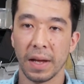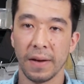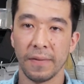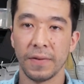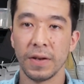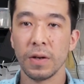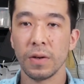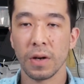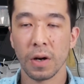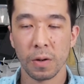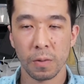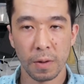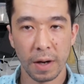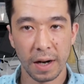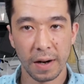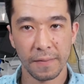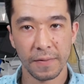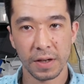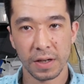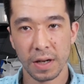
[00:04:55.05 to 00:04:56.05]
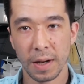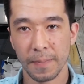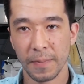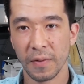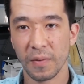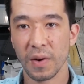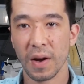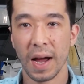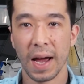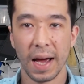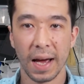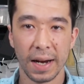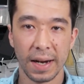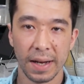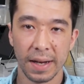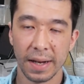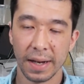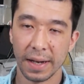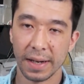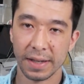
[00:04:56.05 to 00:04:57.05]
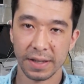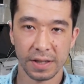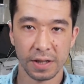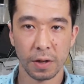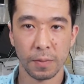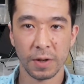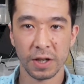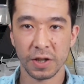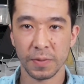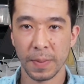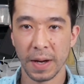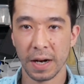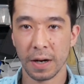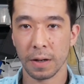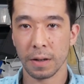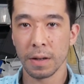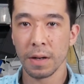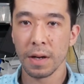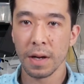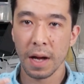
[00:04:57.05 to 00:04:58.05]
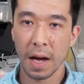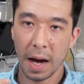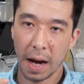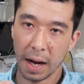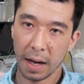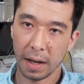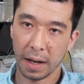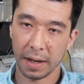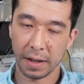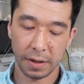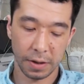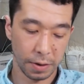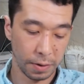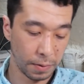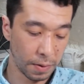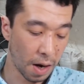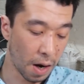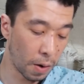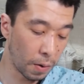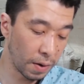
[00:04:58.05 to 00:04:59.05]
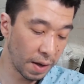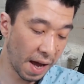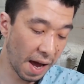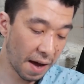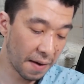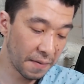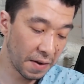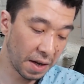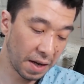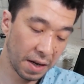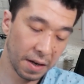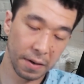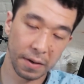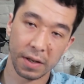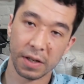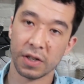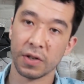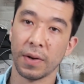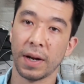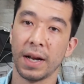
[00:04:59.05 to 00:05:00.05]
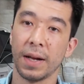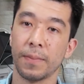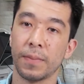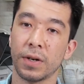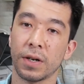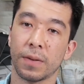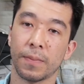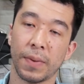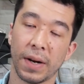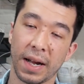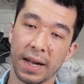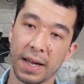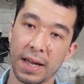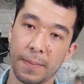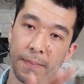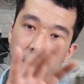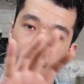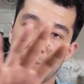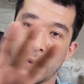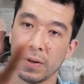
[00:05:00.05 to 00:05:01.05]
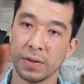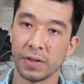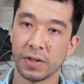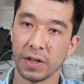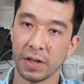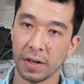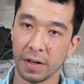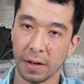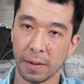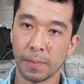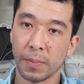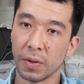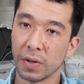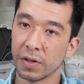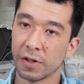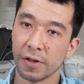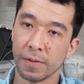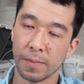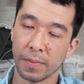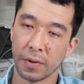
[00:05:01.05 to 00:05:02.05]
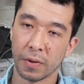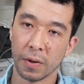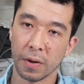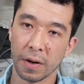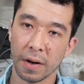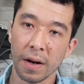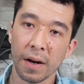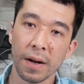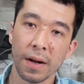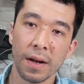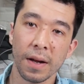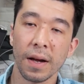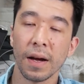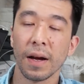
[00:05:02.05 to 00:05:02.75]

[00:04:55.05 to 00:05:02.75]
If you know right off the top of your head, it is so much better. I like to not only have it here in the training book, but I keep it posted in the bulletin board